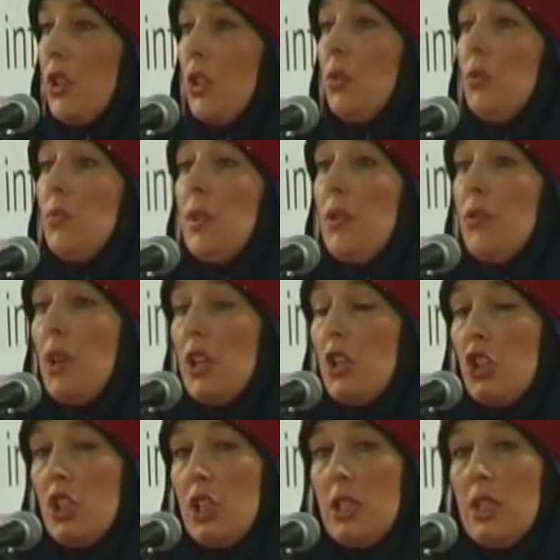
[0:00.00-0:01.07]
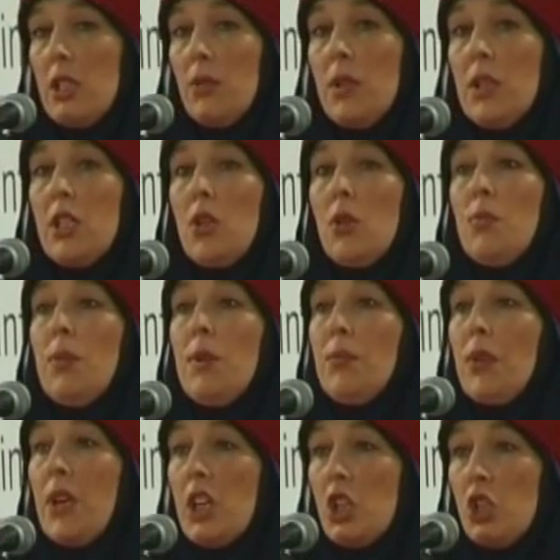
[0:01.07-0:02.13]
Don't be rushed into it. Don't be
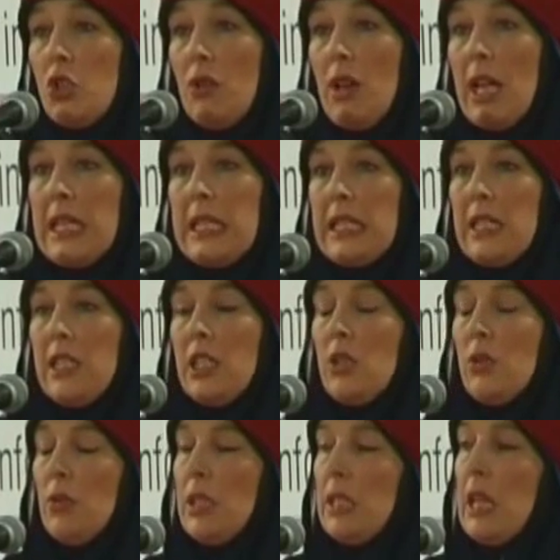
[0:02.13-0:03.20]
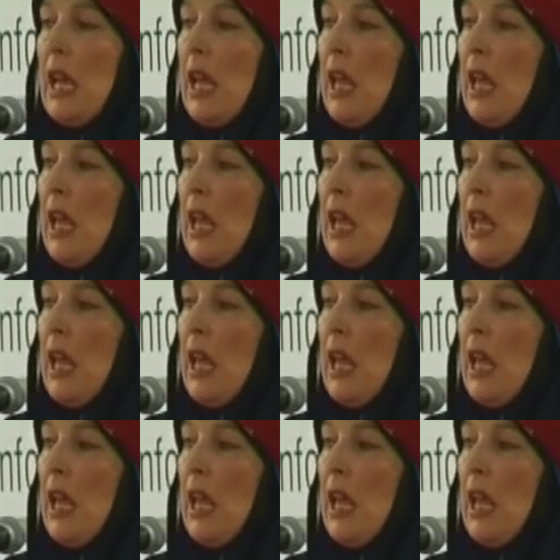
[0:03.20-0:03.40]
pressurized into it.